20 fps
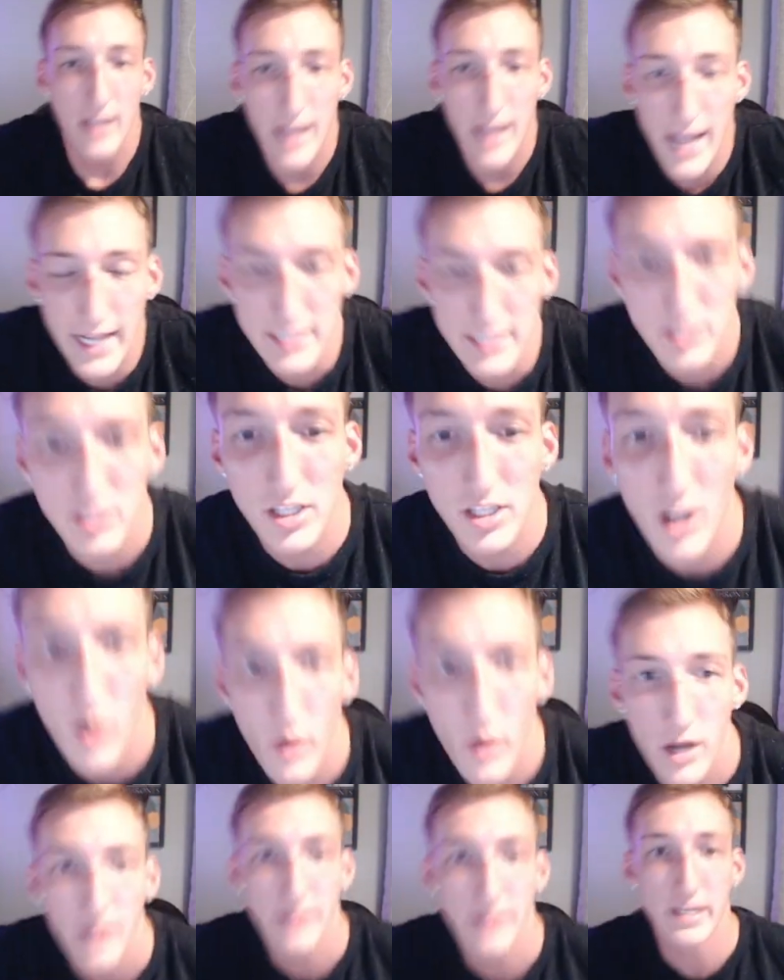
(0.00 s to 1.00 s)
And
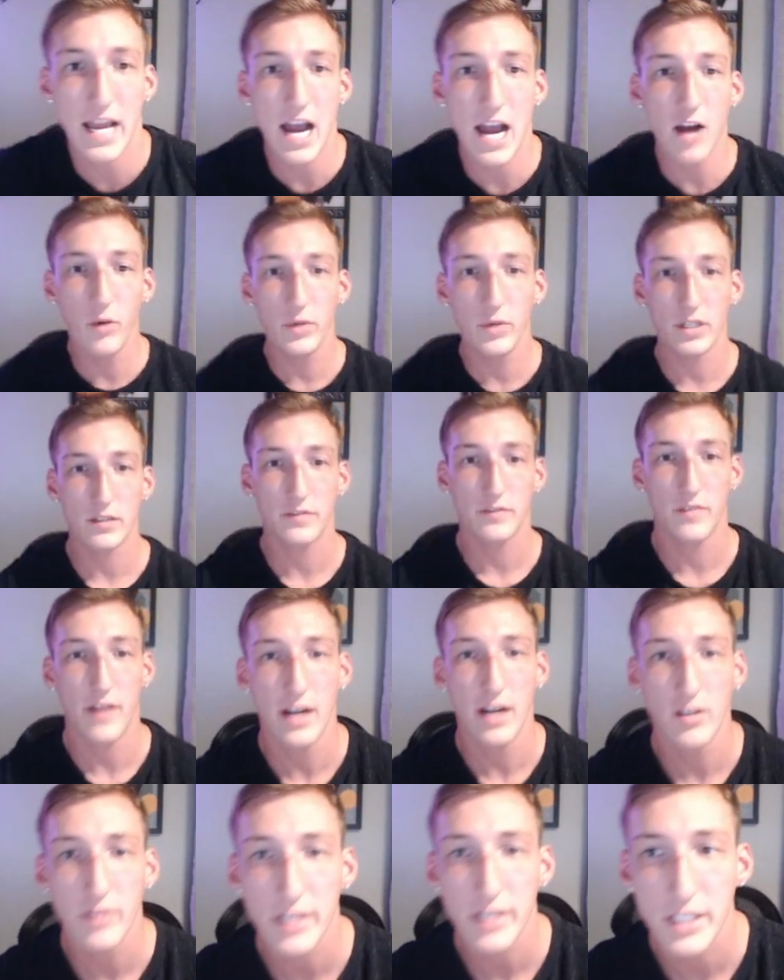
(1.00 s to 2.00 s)
so now we are
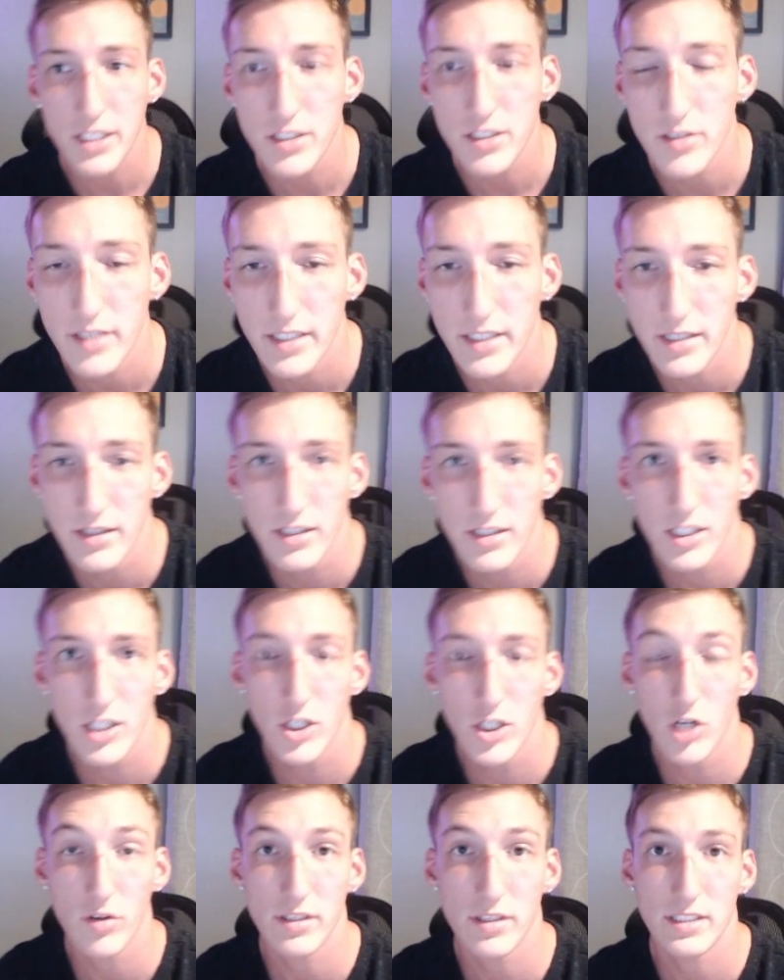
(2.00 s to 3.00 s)
finally here in
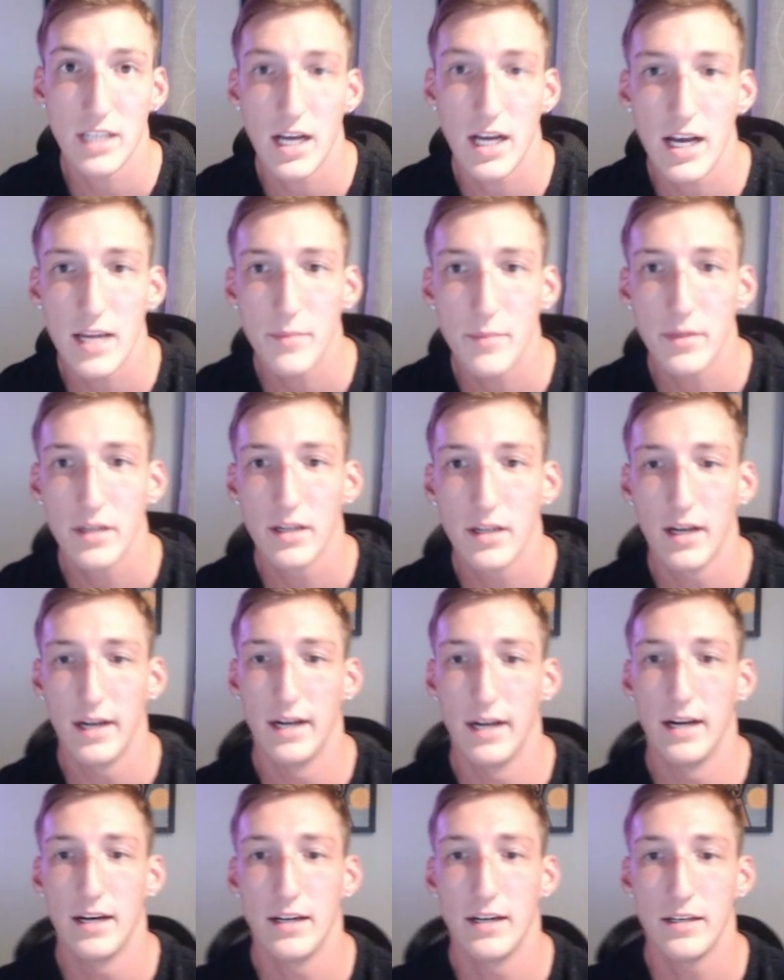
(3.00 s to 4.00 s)
current time.
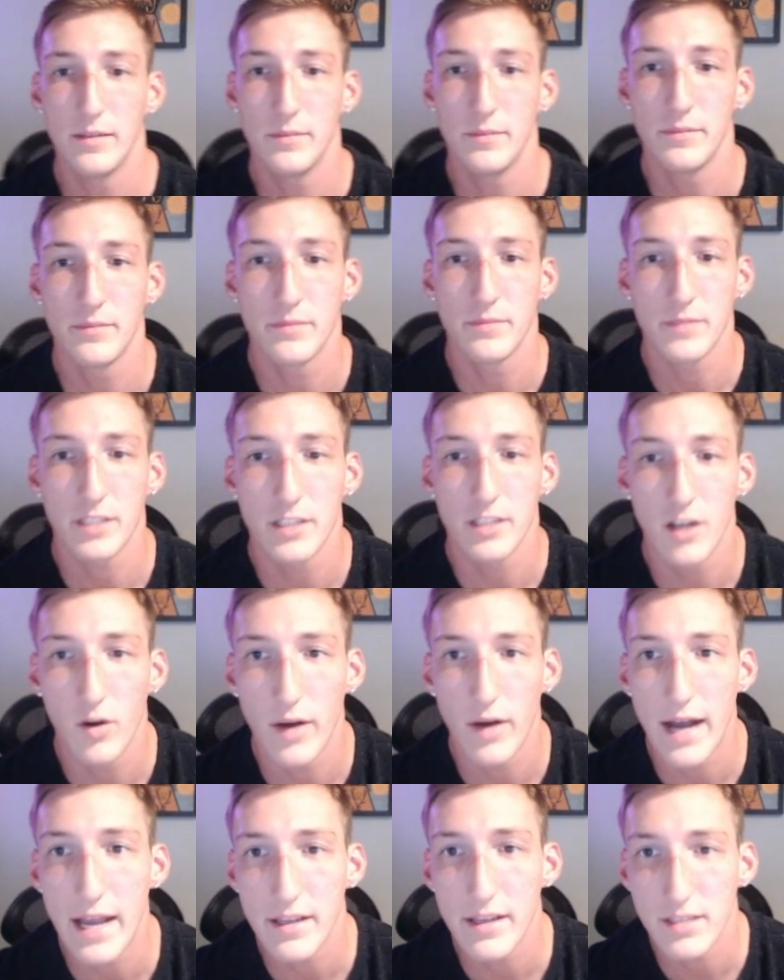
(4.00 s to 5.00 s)
Um, you know,
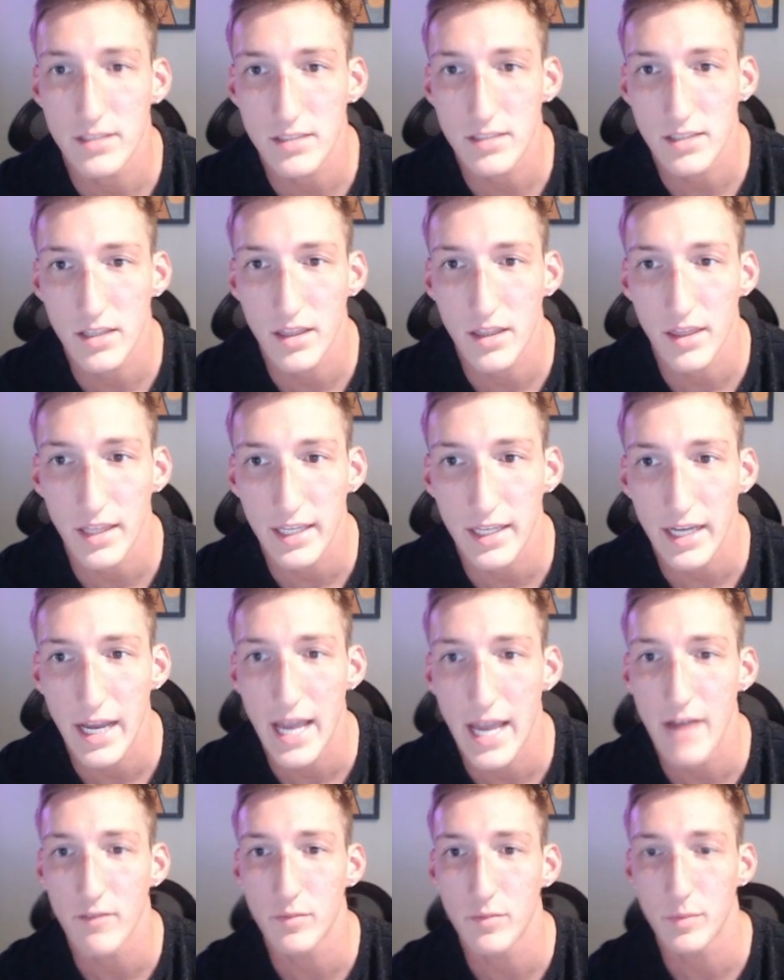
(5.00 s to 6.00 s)
I think I
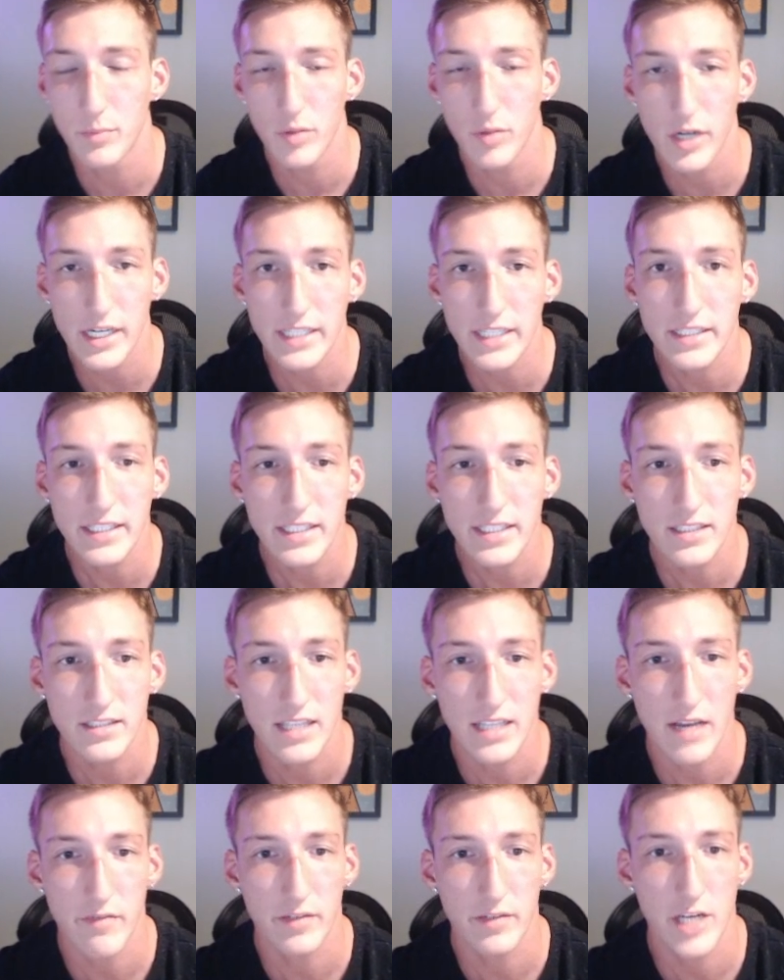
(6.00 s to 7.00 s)
have pretty decent
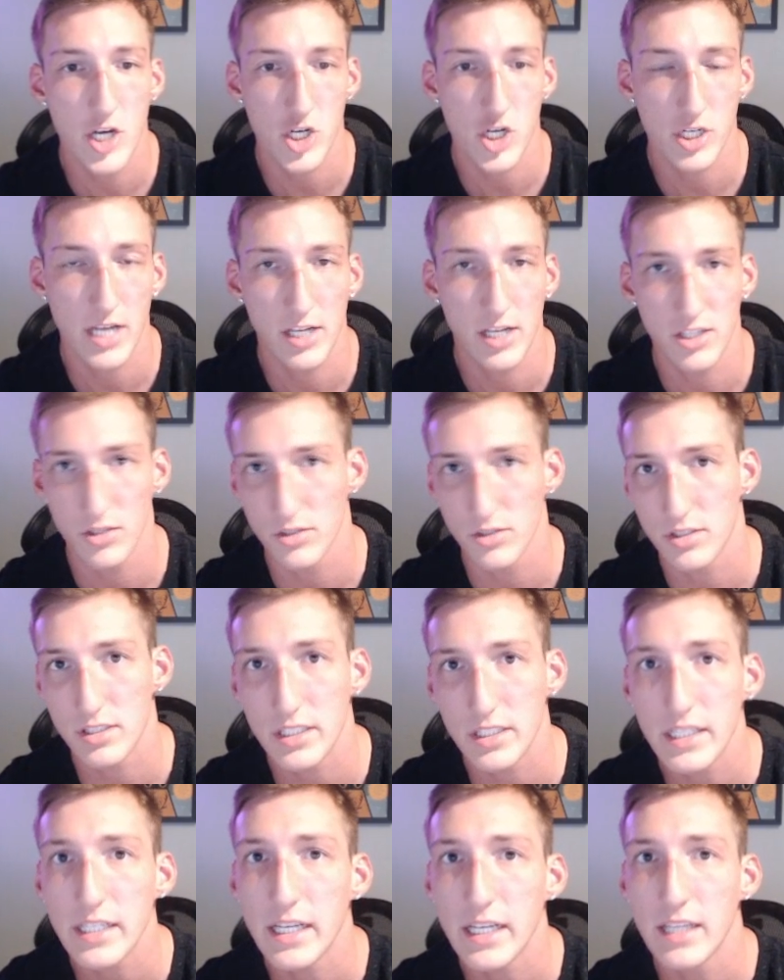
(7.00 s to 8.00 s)
definition as you'll
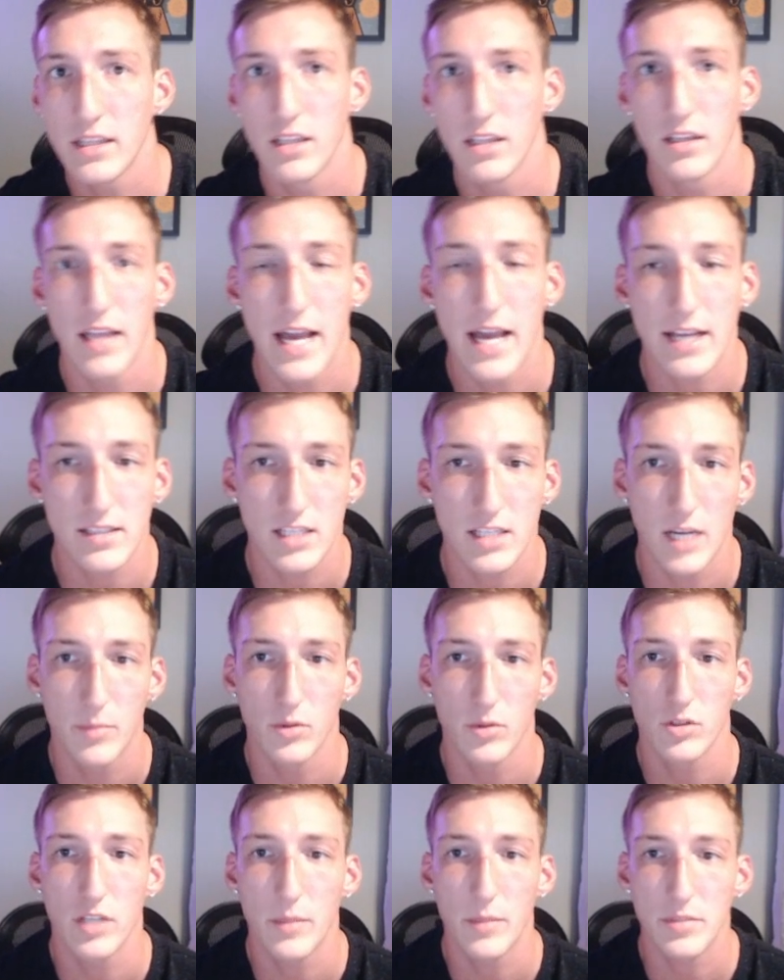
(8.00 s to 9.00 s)
see in the last couple
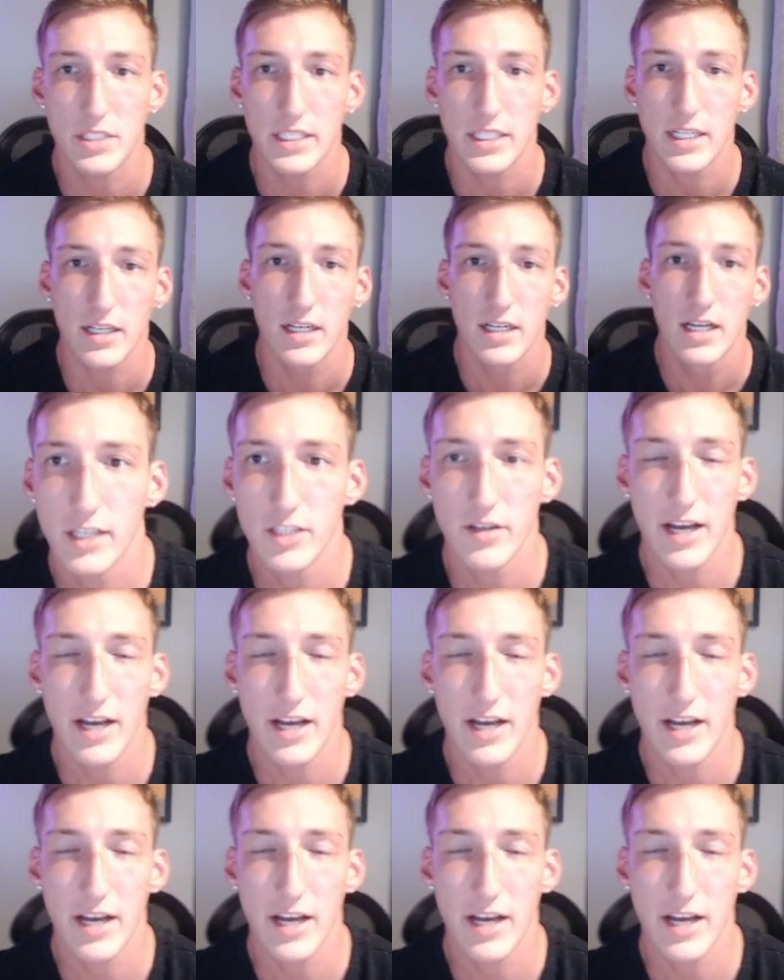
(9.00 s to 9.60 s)
clips here.